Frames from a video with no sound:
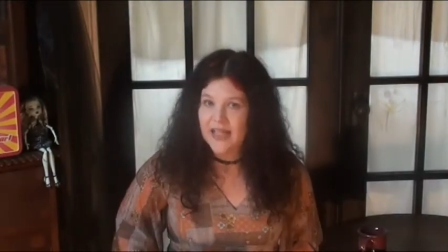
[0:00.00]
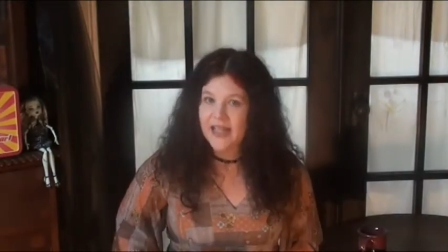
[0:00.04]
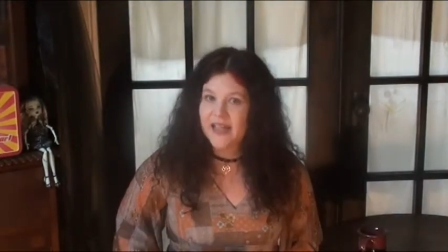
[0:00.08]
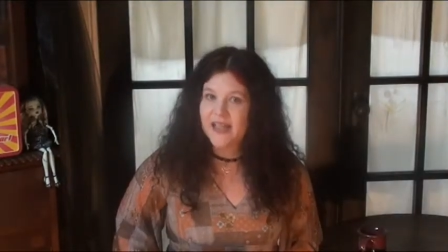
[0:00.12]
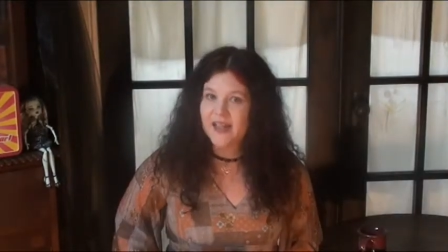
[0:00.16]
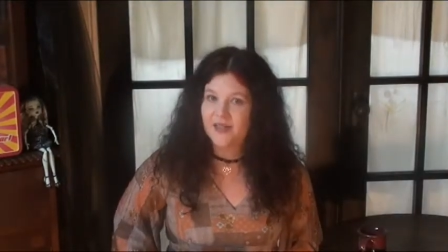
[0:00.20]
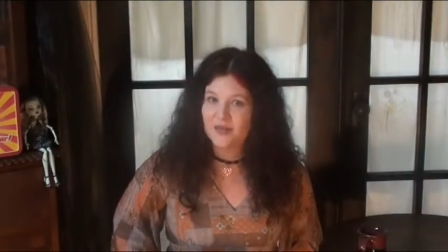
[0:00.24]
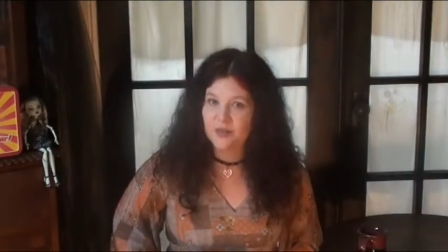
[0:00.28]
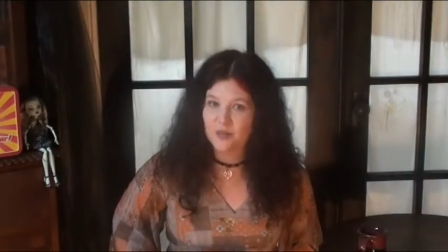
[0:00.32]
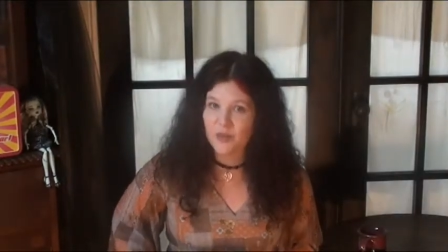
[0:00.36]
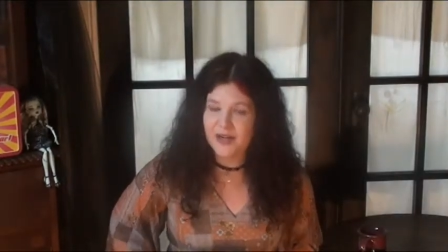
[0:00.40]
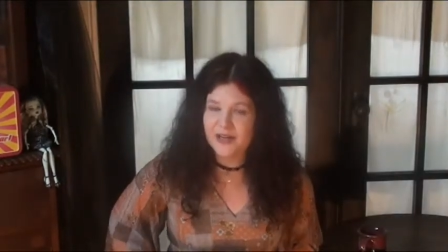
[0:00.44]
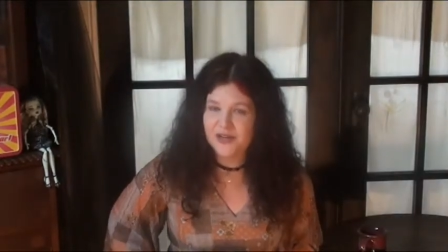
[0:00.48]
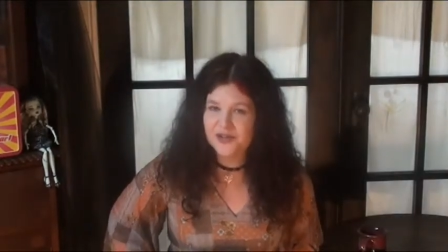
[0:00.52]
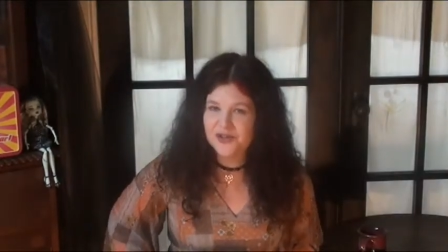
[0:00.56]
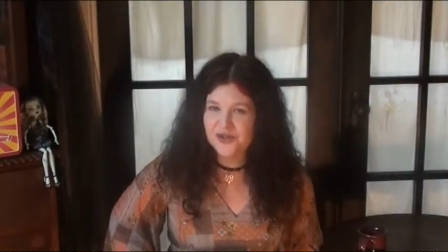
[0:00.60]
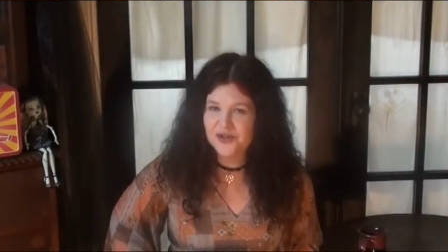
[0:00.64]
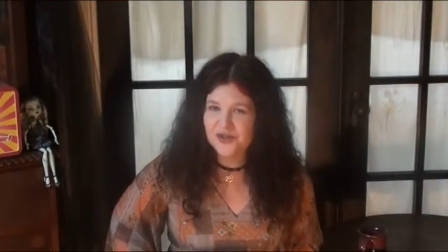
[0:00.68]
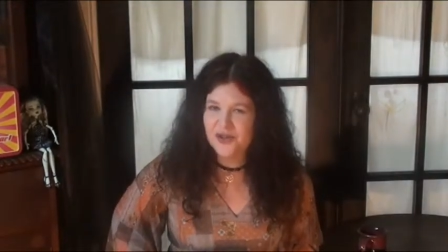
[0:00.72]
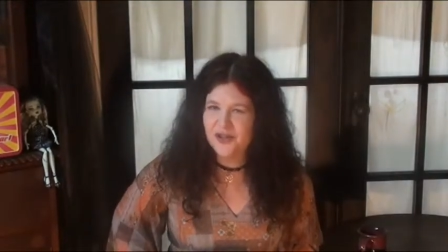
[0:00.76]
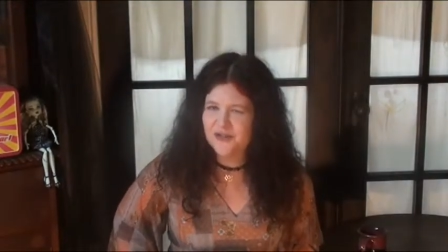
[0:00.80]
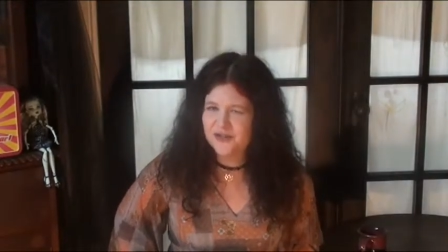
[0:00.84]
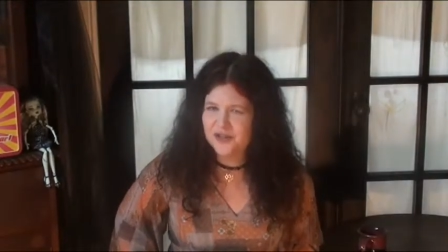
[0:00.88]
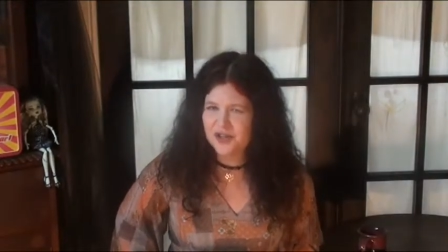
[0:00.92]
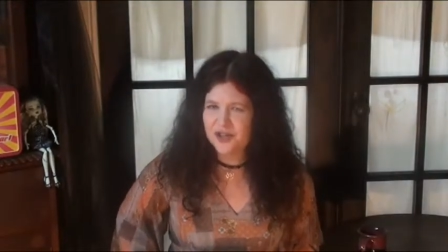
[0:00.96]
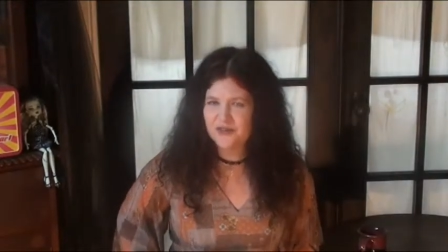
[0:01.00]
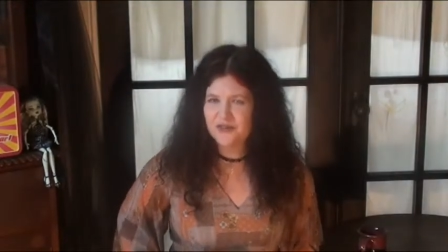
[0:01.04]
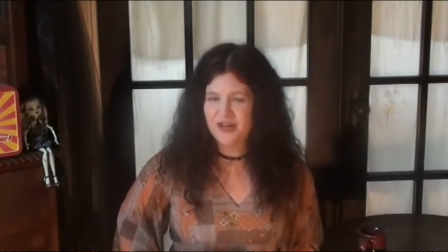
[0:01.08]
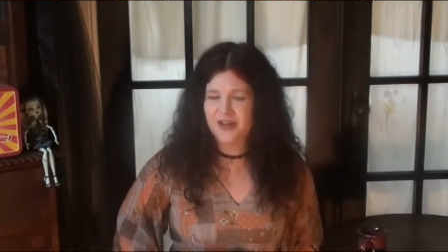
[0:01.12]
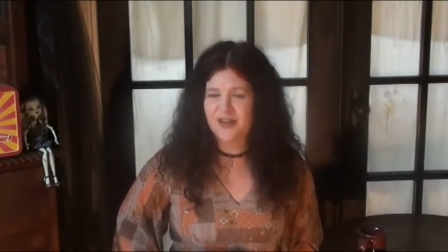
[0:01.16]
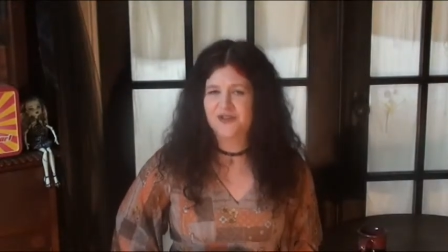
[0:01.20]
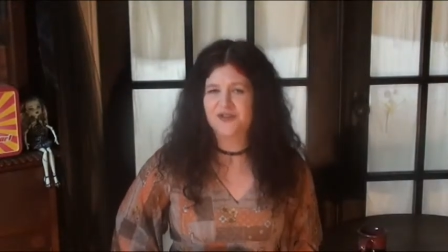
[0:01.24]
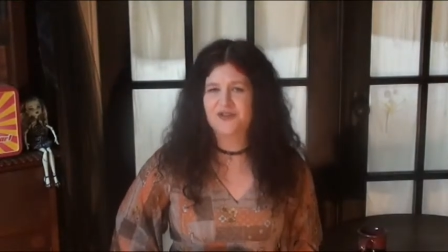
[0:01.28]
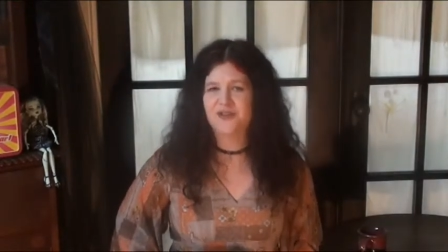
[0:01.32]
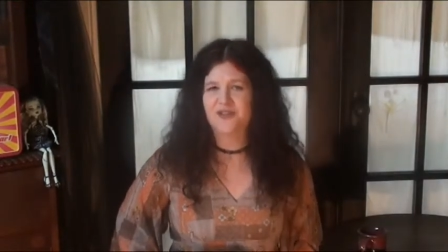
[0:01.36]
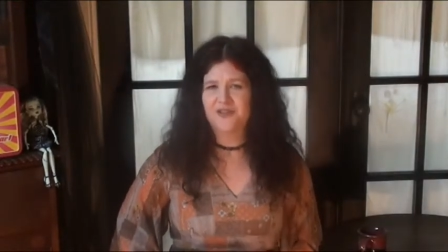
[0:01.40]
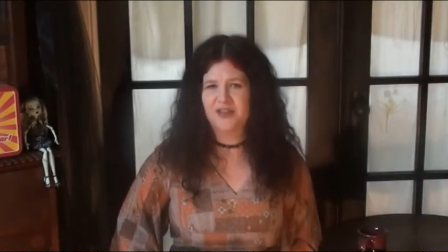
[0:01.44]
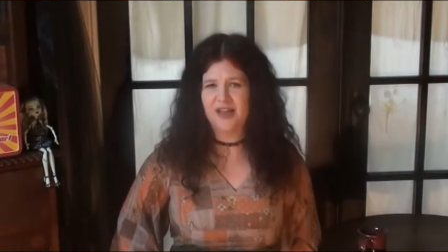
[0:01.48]
Its racial and
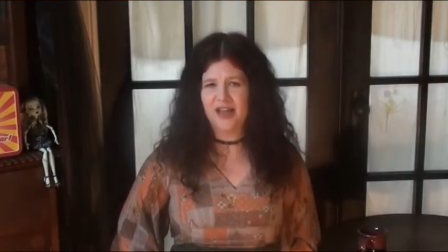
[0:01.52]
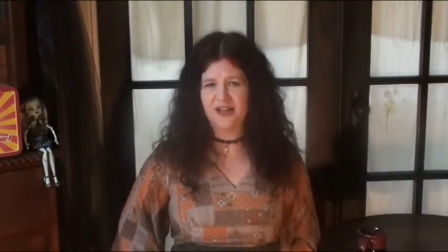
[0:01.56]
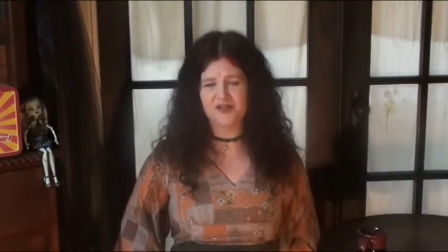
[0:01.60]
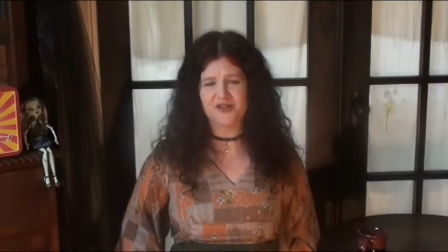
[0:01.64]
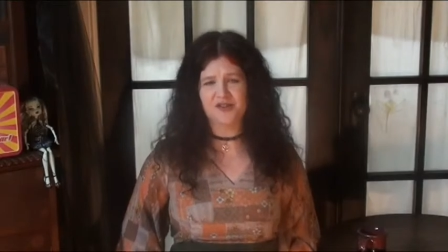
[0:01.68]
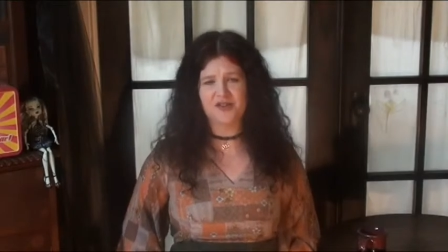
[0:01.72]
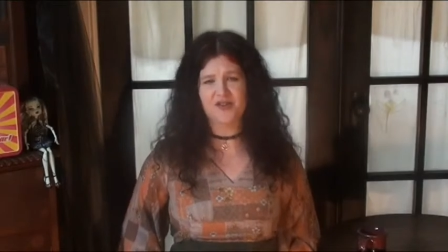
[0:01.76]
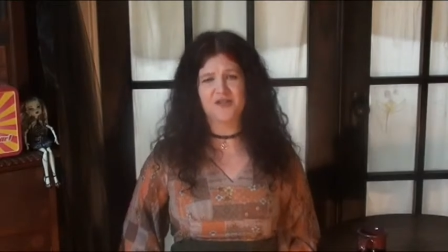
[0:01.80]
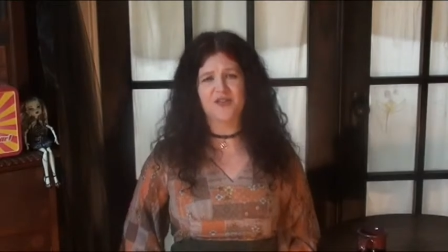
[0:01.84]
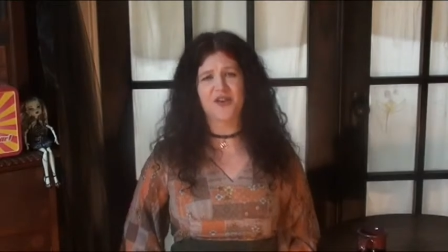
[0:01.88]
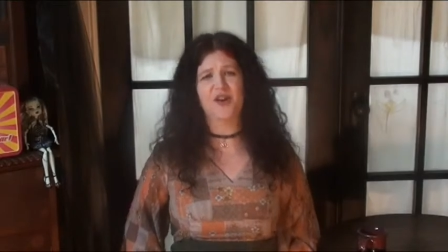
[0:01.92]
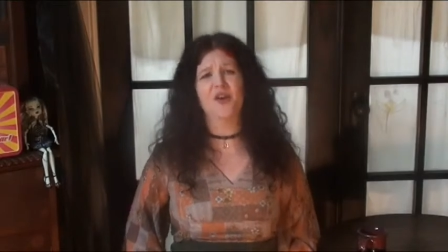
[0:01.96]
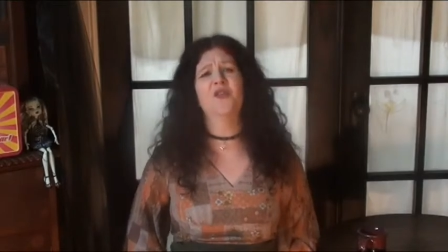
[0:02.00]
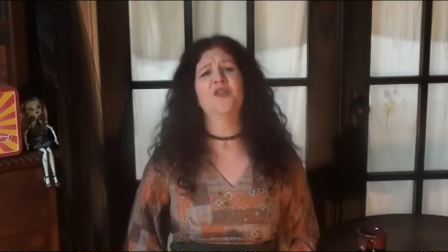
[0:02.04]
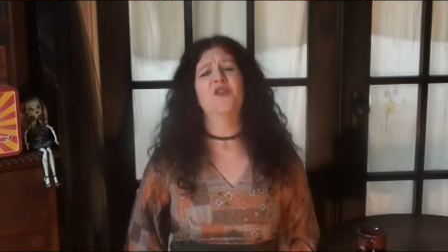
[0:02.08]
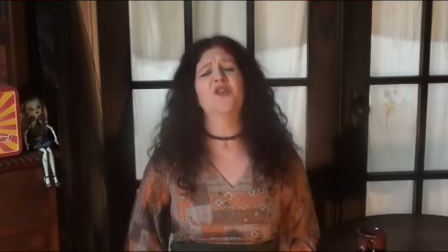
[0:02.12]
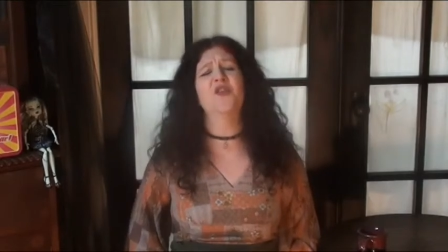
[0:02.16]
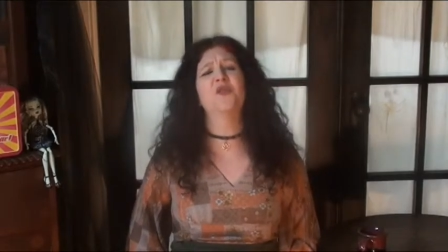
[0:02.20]
generational tensions have earned